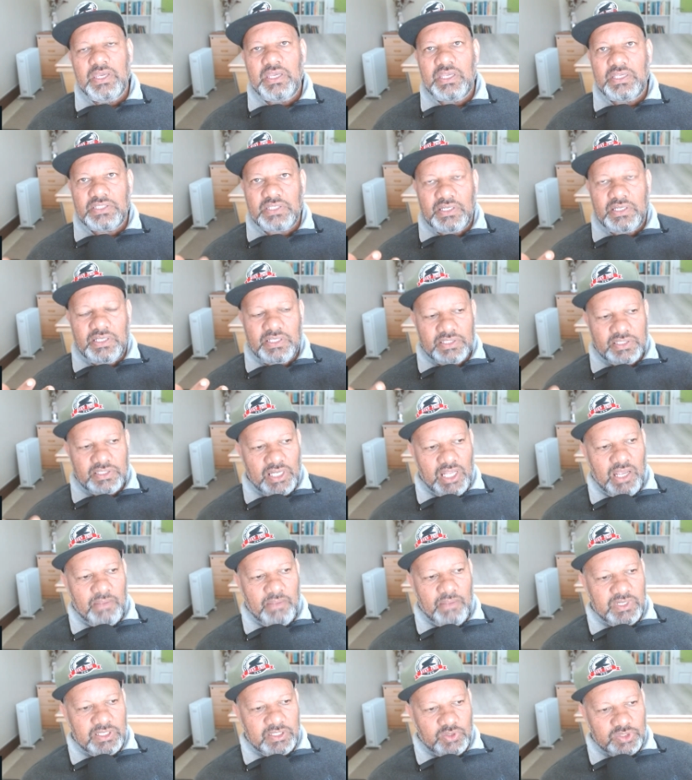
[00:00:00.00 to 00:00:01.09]
is an
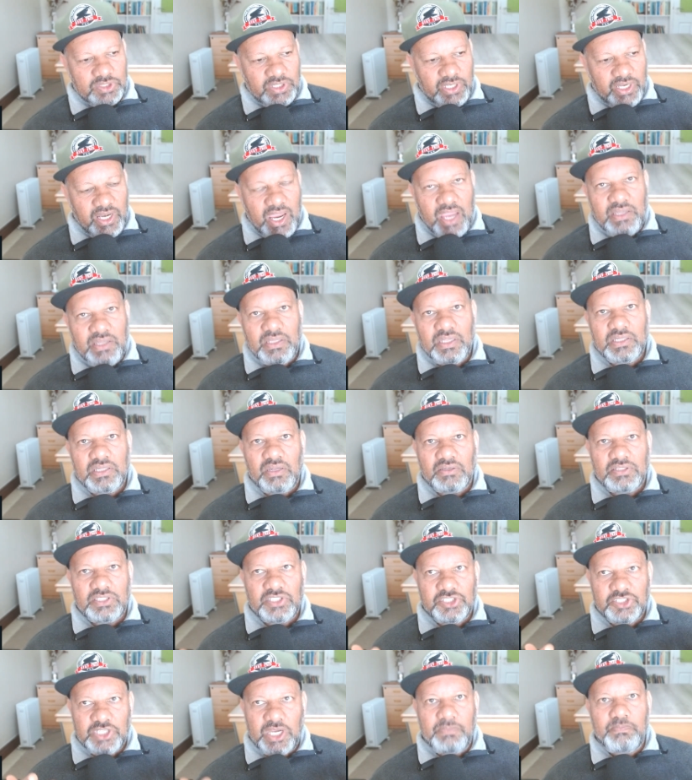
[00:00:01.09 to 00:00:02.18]
Islam that was created and
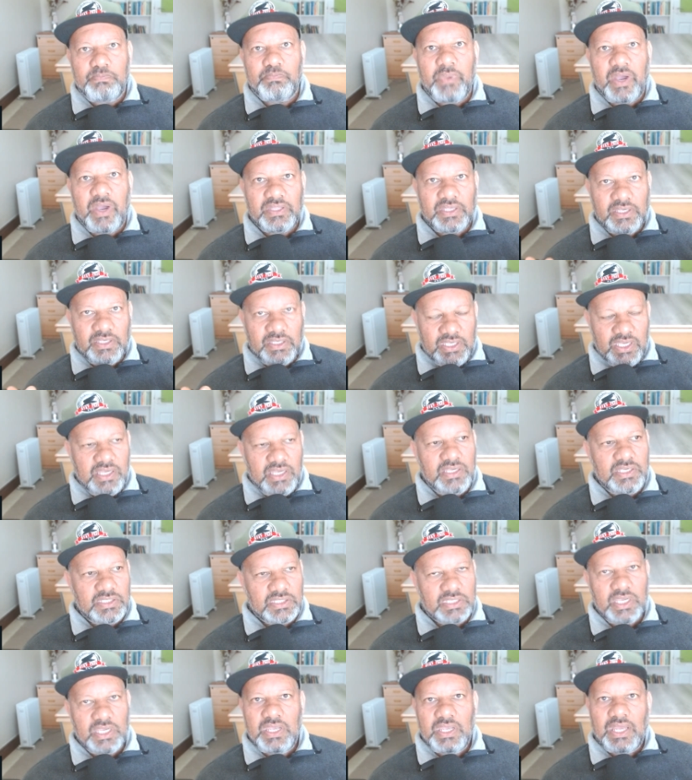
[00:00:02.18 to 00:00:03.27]
shaped by the
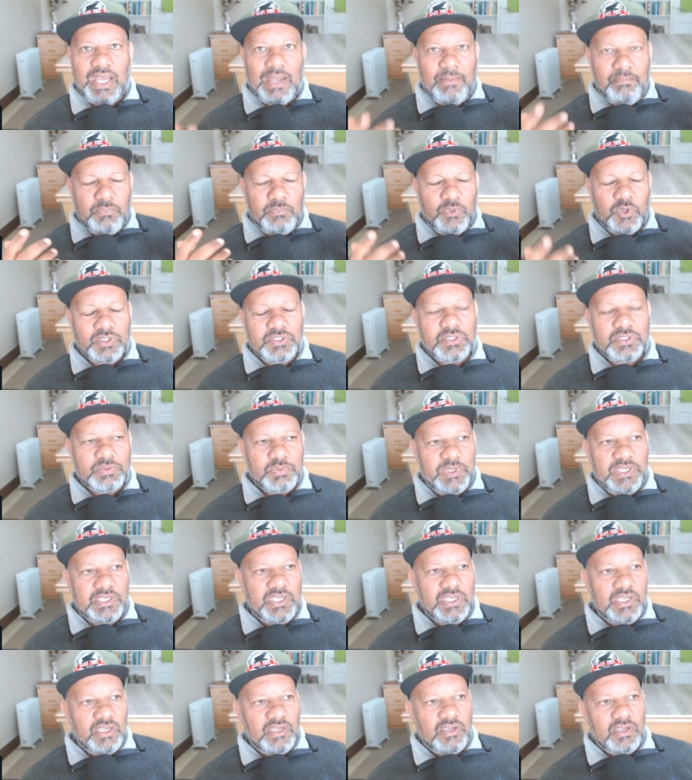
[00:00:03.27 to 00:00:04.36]
kings, I'm not
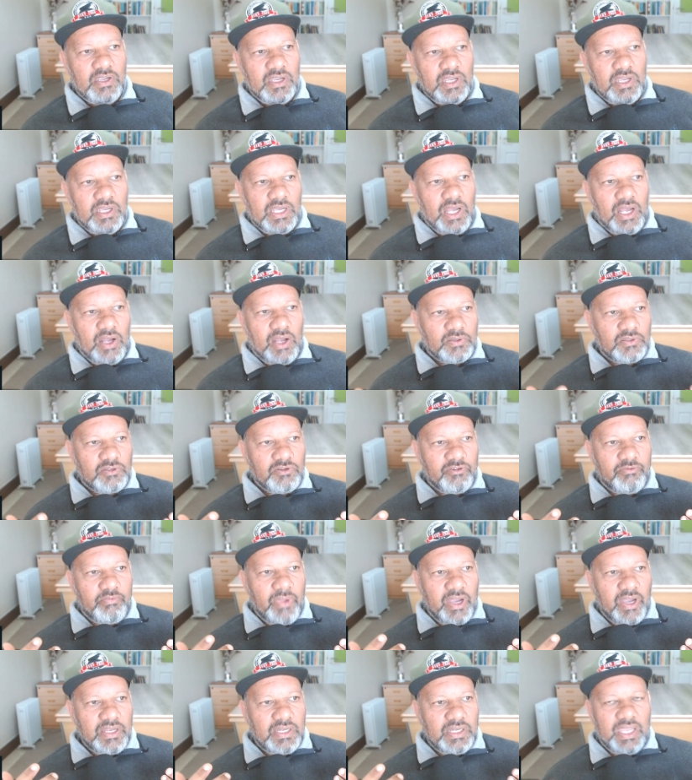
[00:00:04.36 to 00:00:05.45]
speaking out of
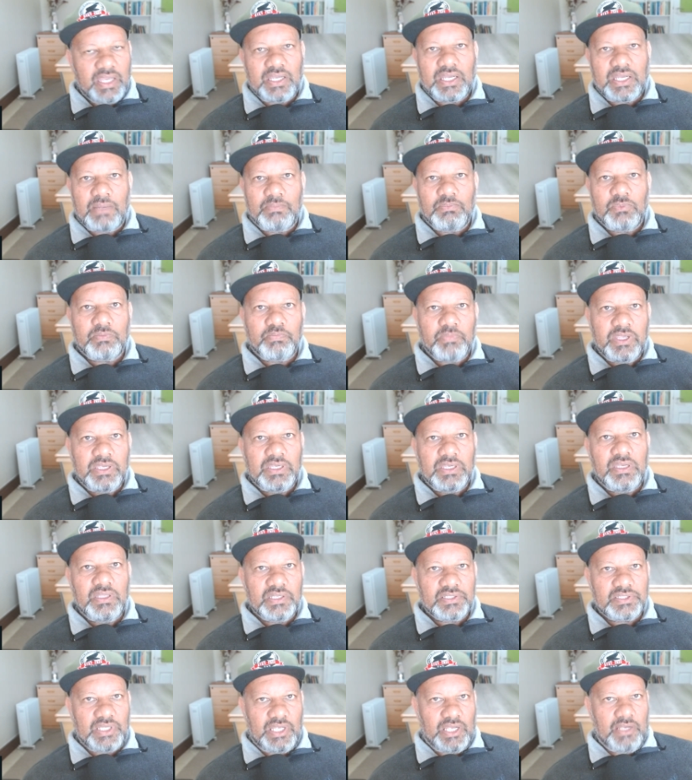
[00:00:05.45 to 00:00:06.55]
my neck. I'm not making
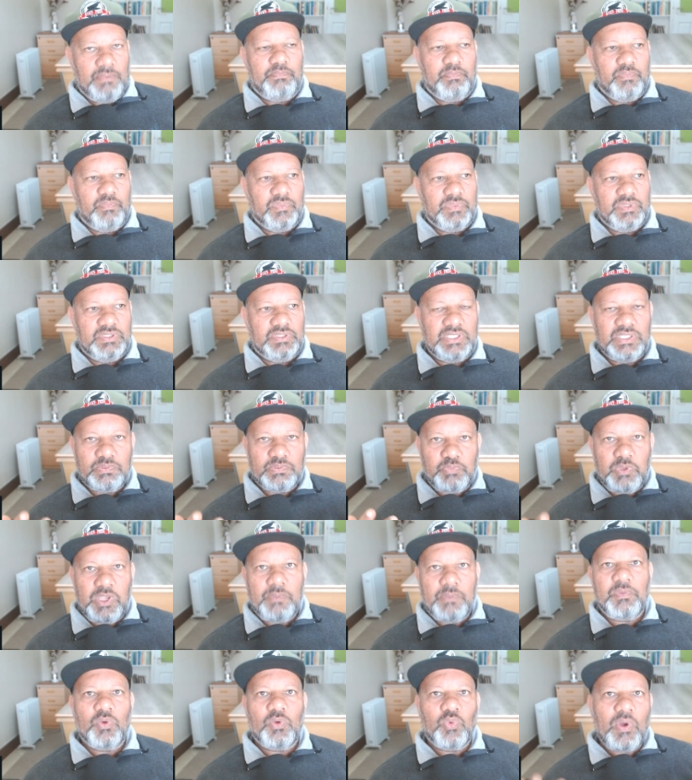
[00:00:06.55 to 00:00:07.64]
this up. These
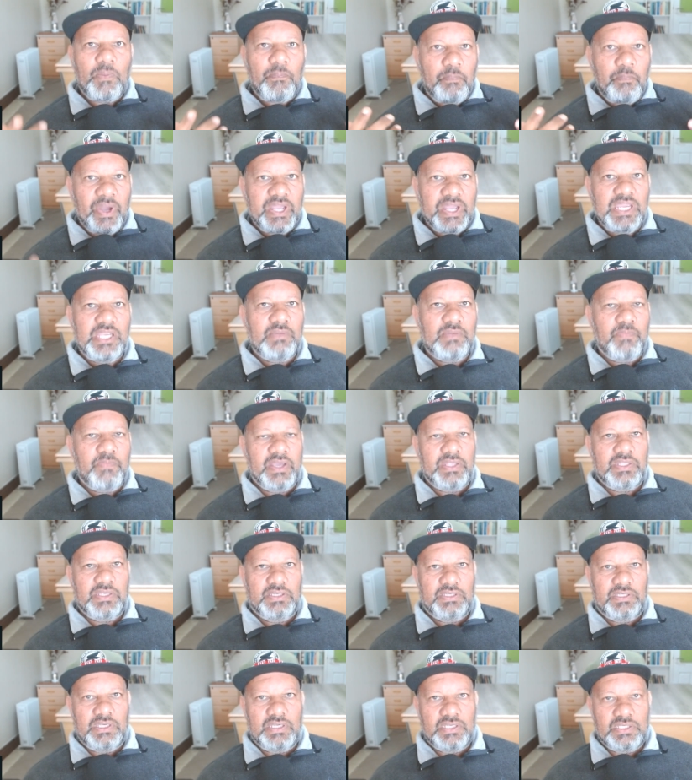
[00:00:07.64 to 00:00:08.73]
people were paid by the
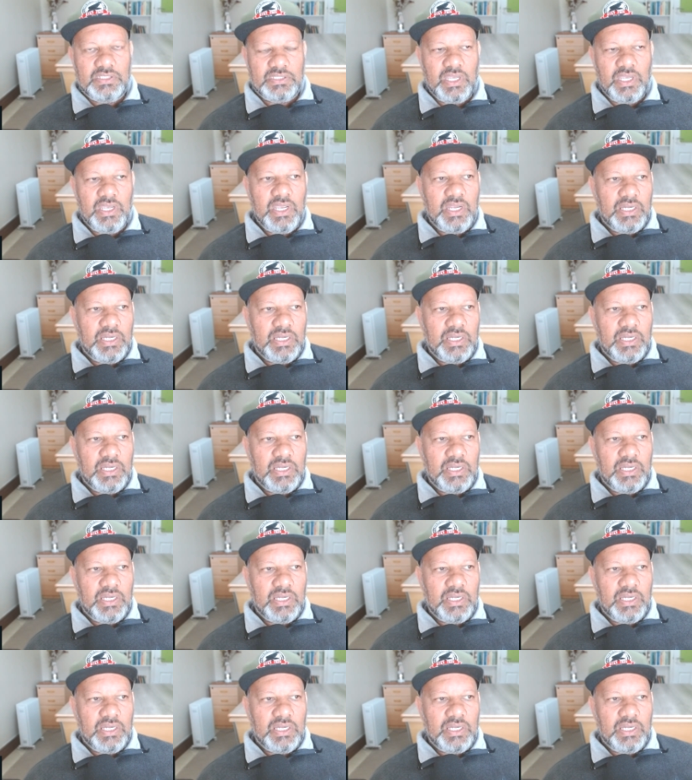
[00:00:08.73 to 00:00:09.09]
kings.